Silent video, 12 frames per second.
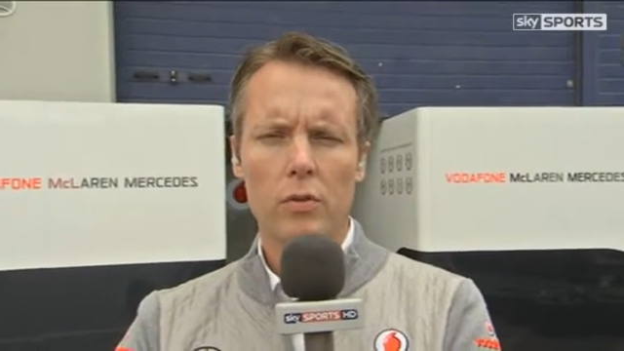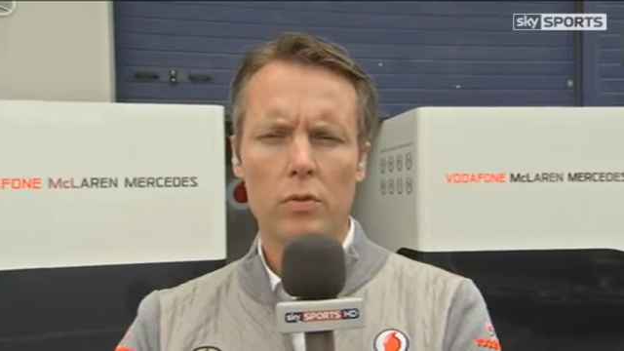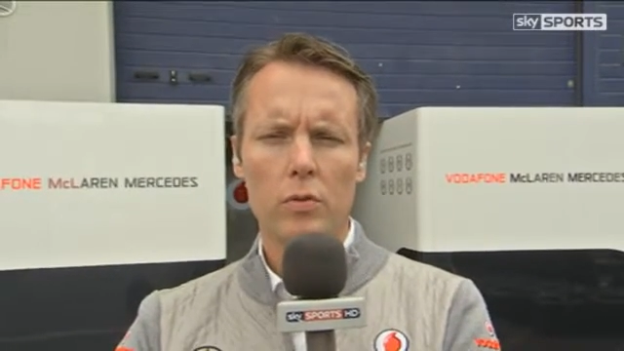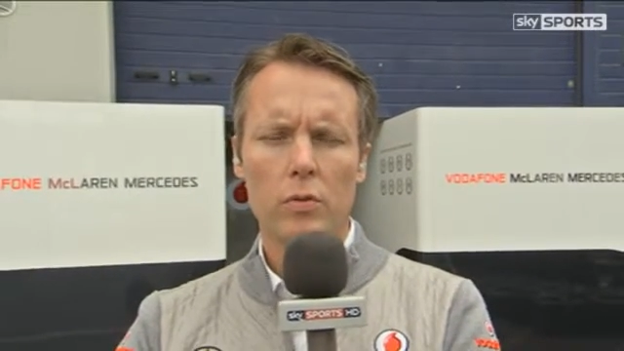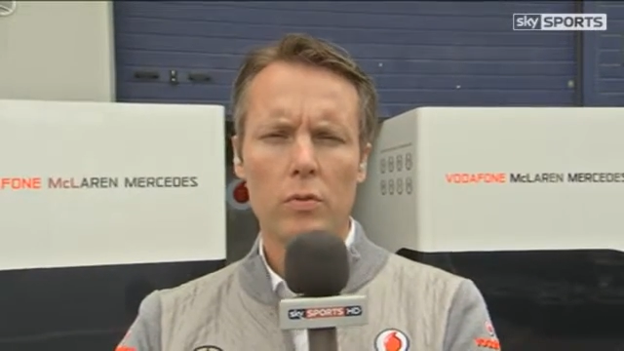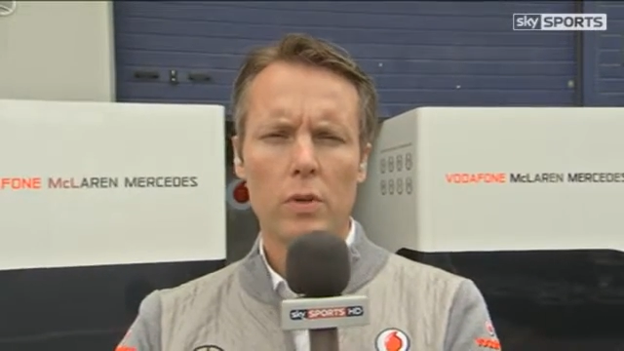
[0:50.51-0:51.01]

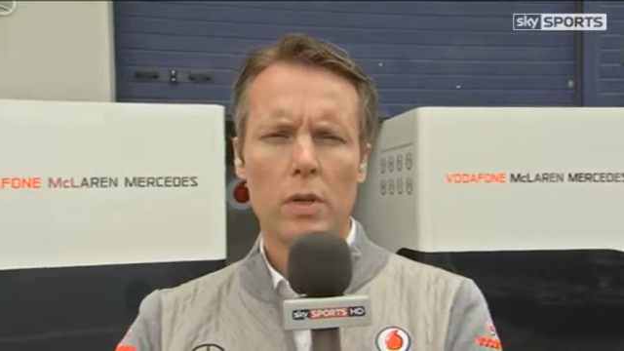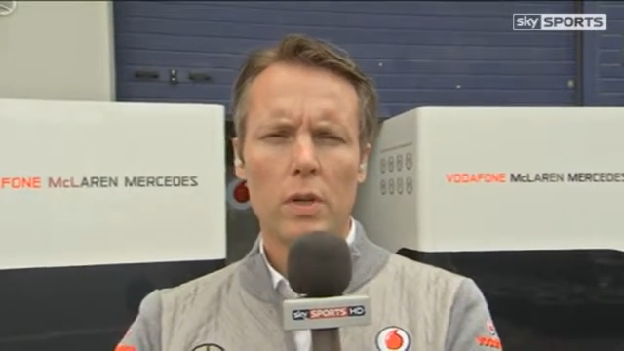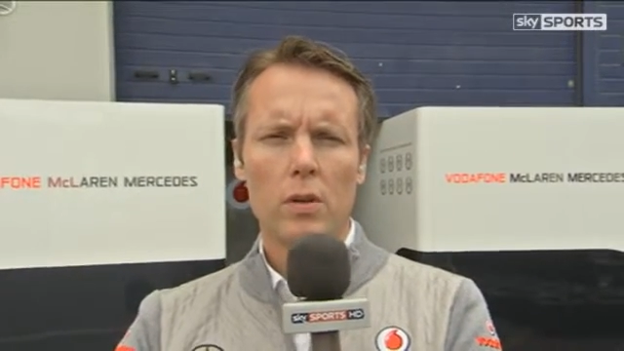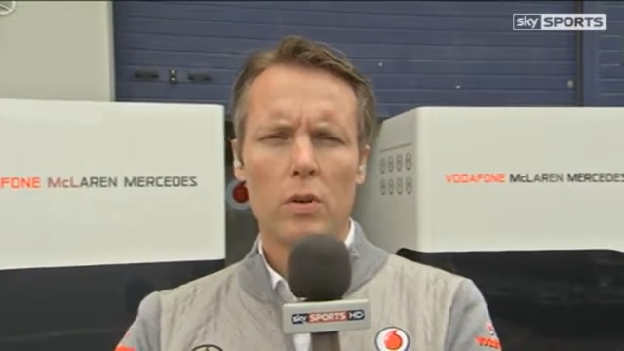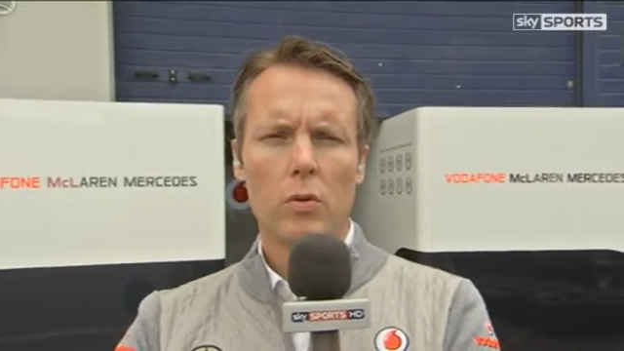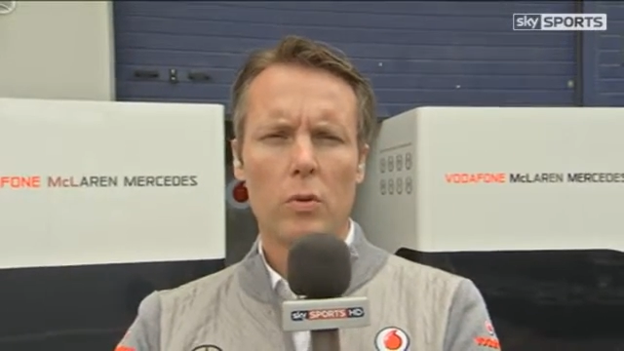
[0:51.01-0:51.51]
who
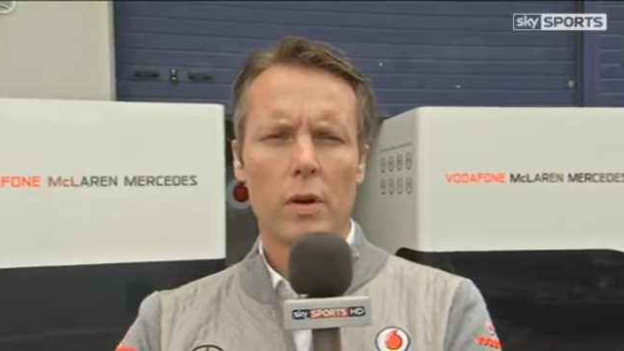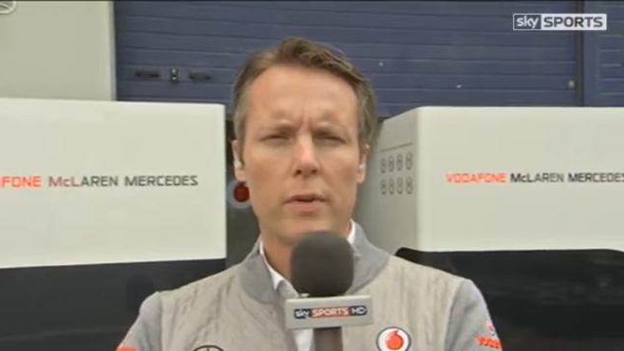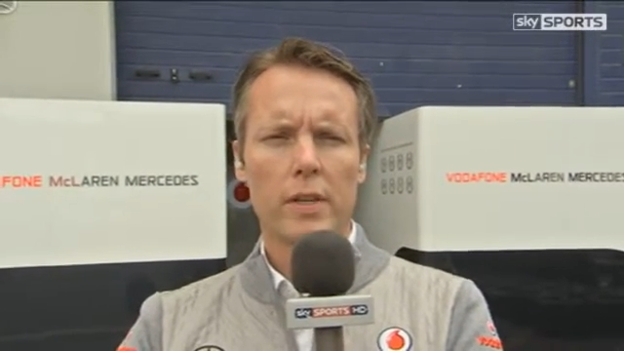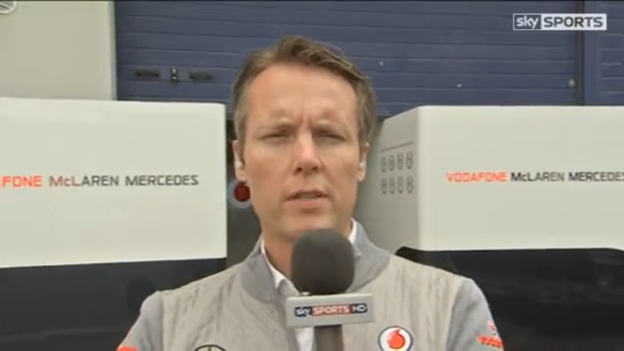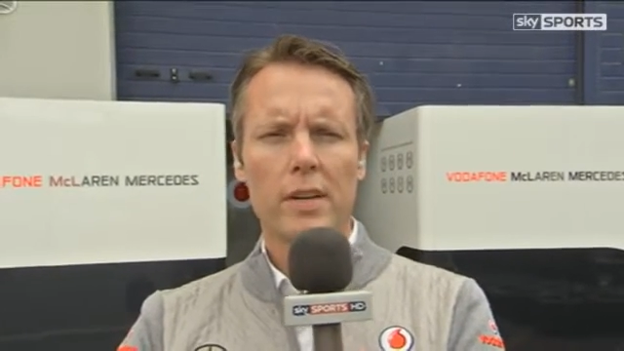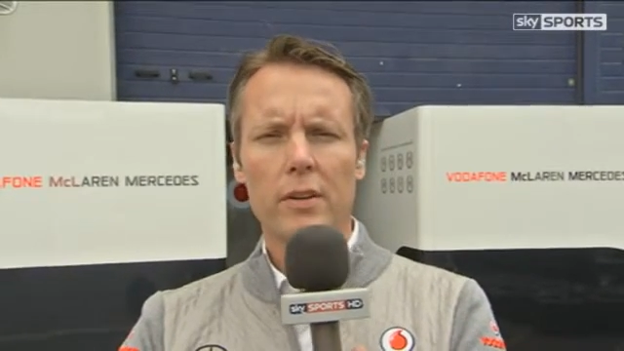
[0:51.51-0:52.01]
are one of
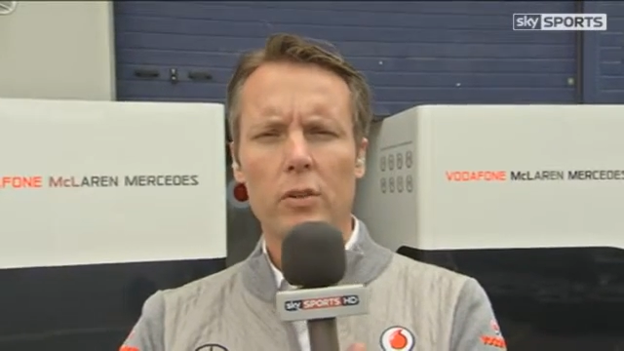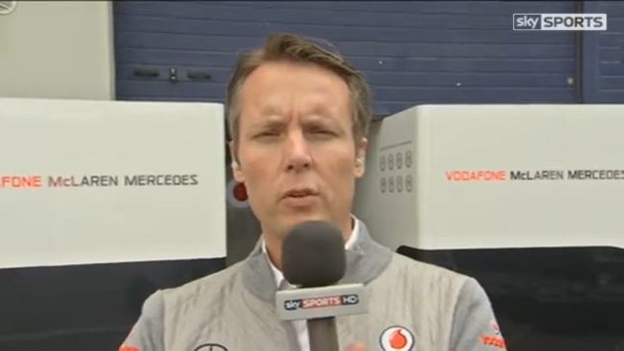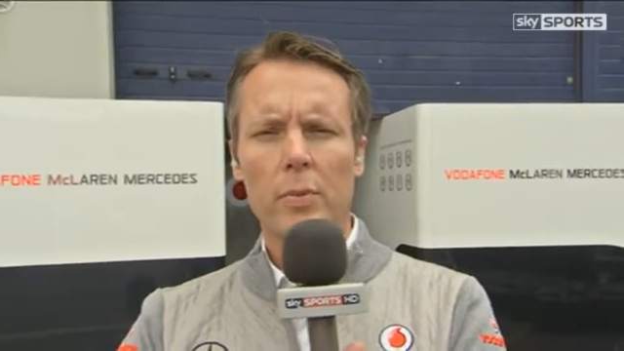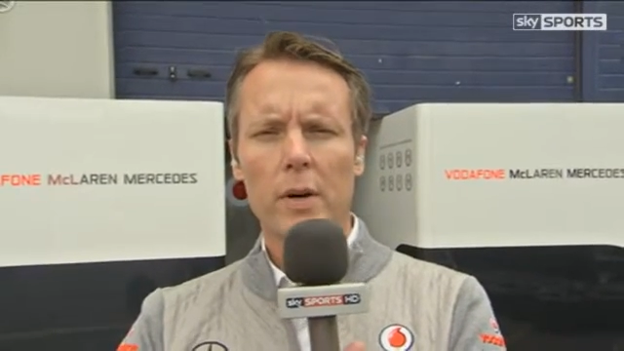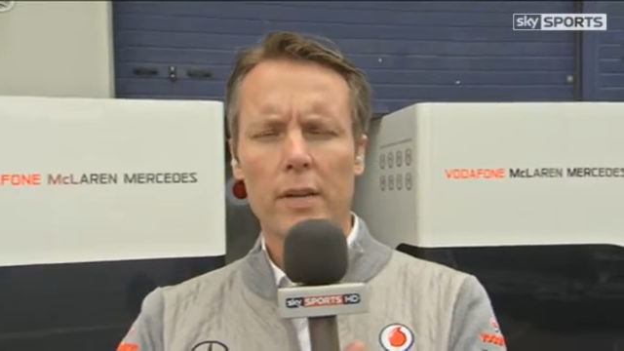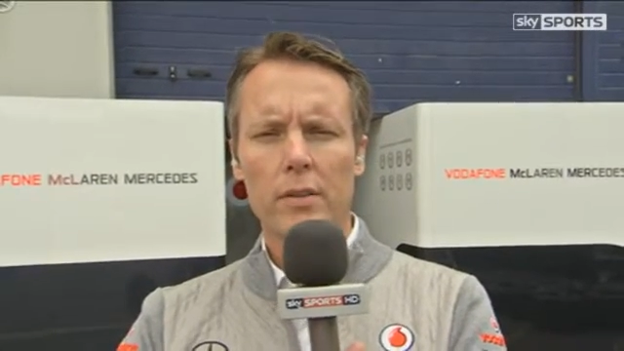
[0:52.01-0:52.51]
our
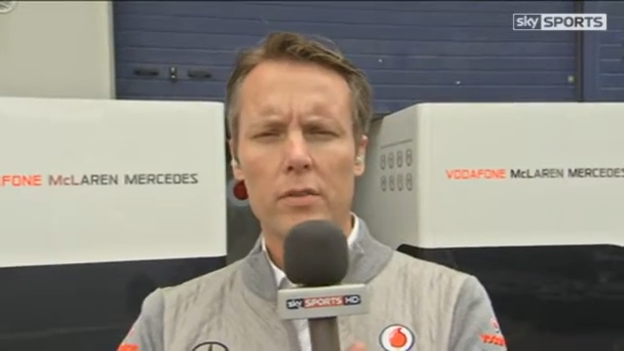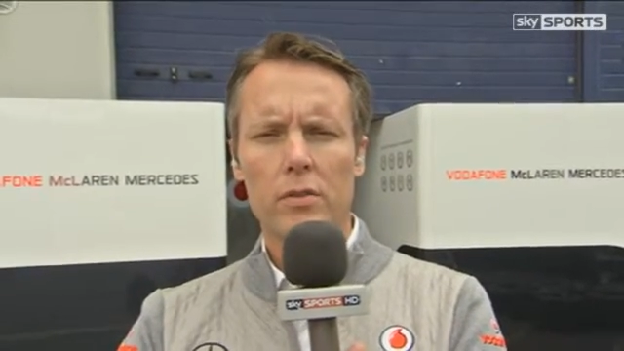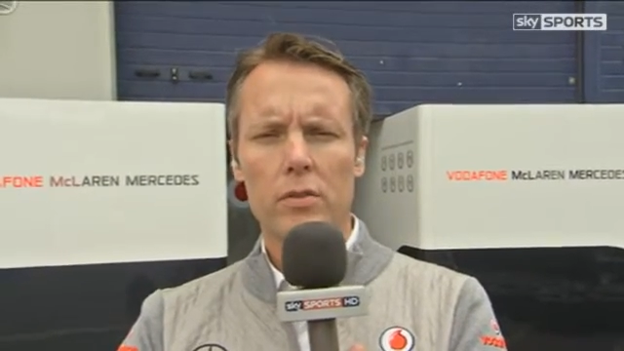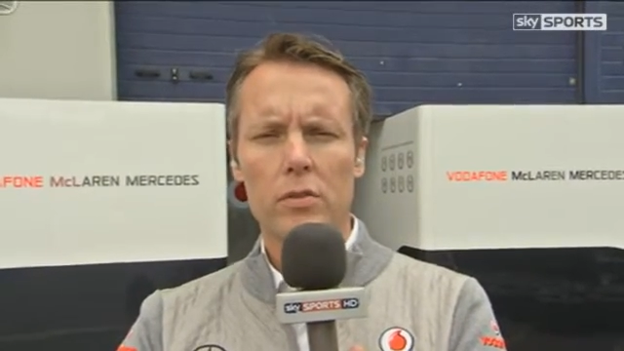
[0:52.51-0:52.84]
technical partners.